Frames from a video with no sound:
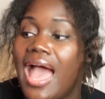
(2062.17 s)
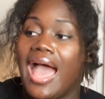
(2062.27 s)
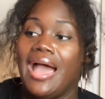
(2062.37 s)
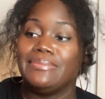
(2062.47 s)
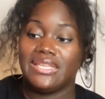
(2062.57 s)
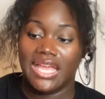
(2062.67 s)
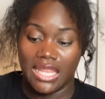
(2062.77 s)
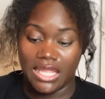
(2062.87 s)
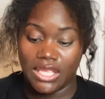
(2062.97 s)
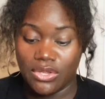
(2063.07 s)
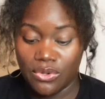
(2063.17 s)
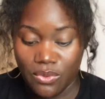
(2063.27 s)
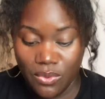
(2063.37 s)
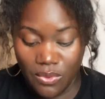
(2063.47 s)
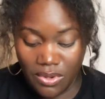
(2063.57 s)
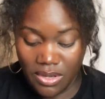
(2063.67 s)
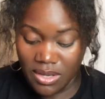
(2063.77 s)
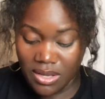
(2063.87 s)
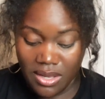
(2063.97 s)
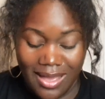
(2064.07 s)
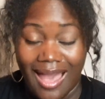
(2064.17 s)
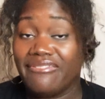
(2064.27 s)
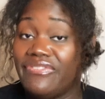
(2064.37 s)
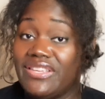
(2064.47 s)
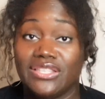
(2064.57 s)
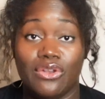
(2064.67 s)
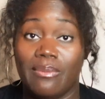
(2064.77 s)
I'm telling you, I'm feasting